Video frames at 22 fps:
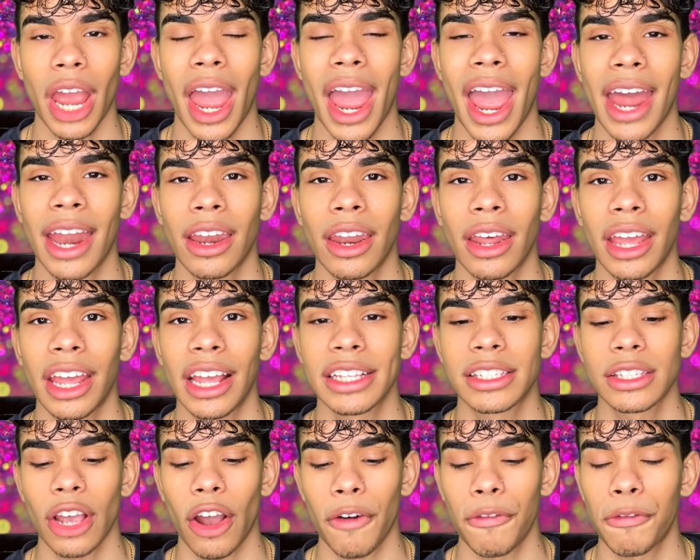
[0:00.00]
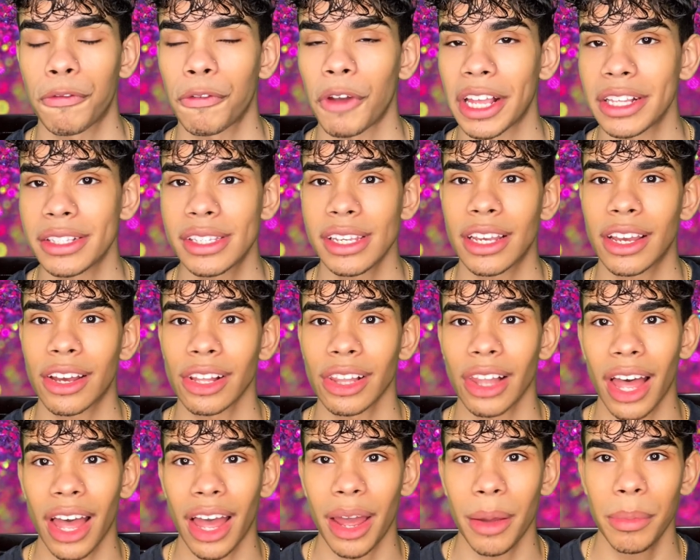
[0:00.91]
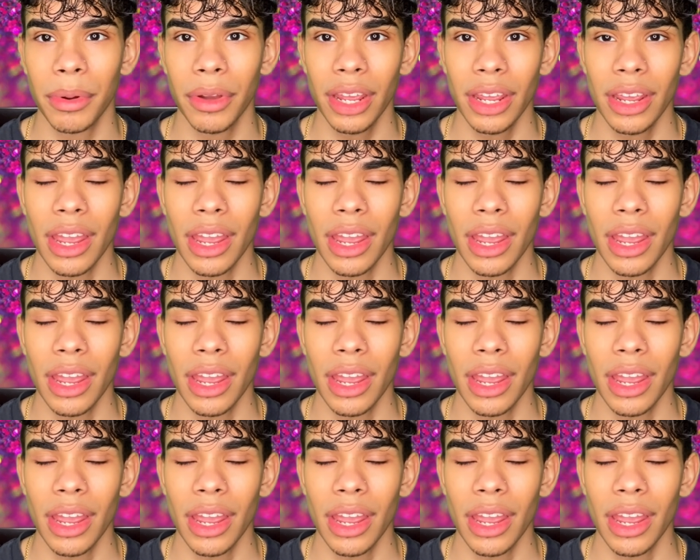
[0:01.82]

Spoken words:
and it's a Fenty collab.